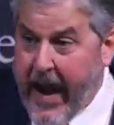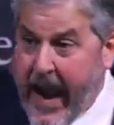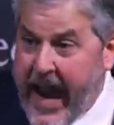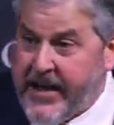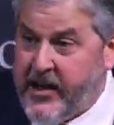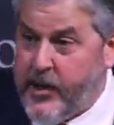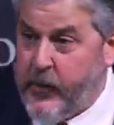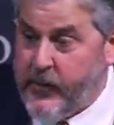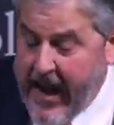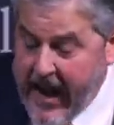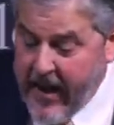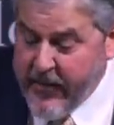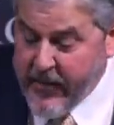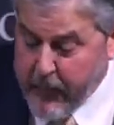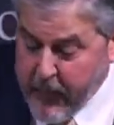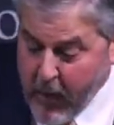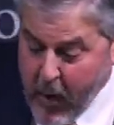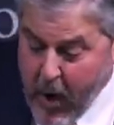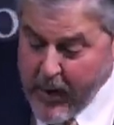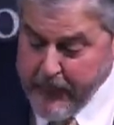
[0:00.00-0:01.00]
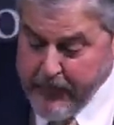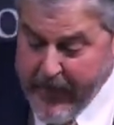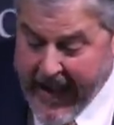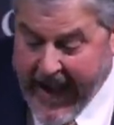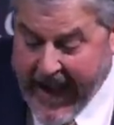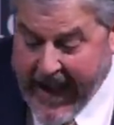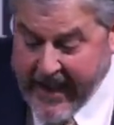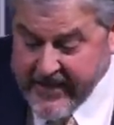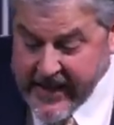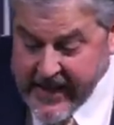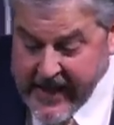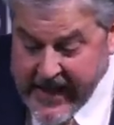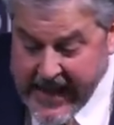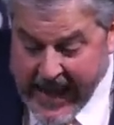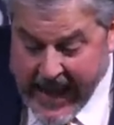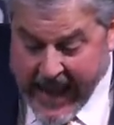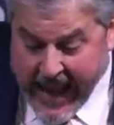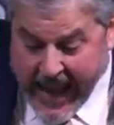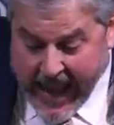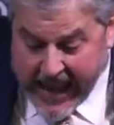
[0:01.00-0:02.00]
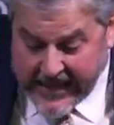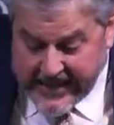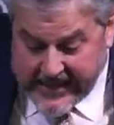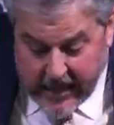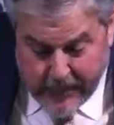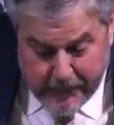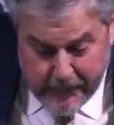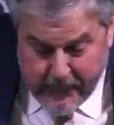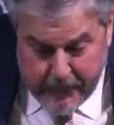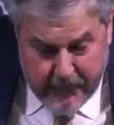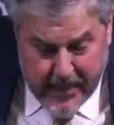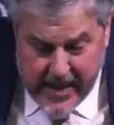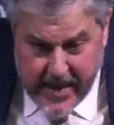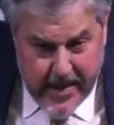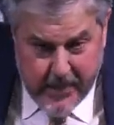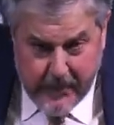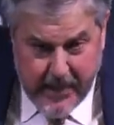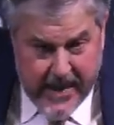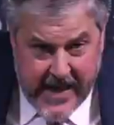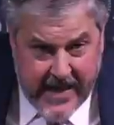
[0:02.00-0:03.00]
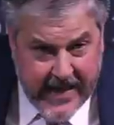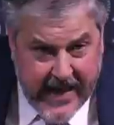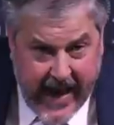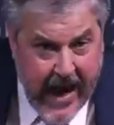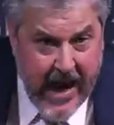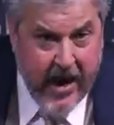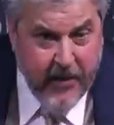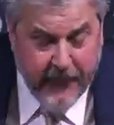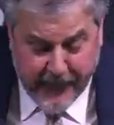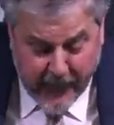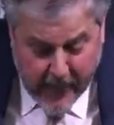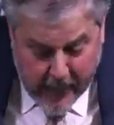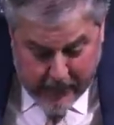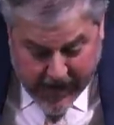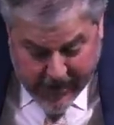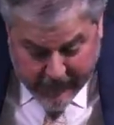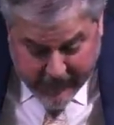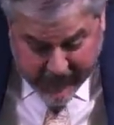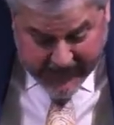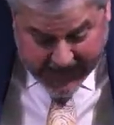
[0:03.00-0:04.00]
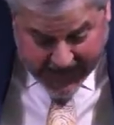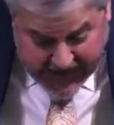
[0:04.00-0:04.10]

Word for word: drag you down the broad path. Be, be careful about the